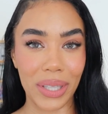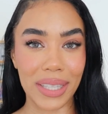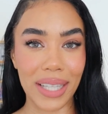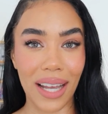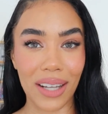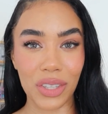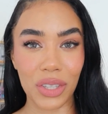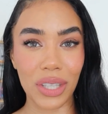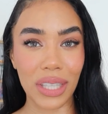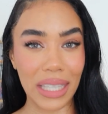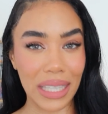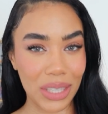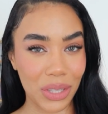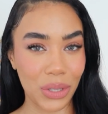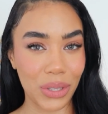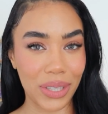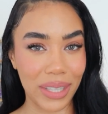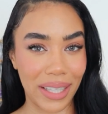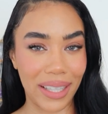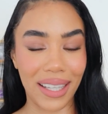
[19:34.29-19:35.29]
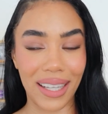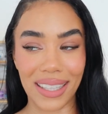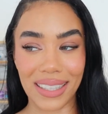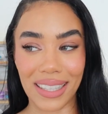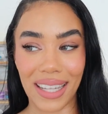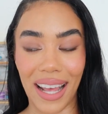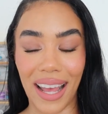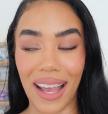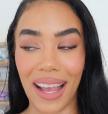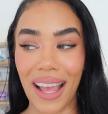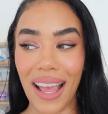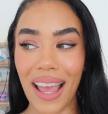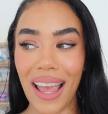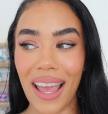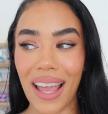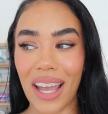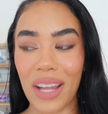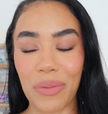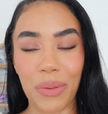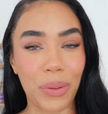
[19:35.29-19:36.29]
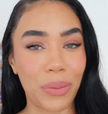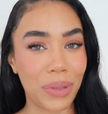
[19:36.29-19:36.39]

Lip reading: It's actually Easter Sunday today and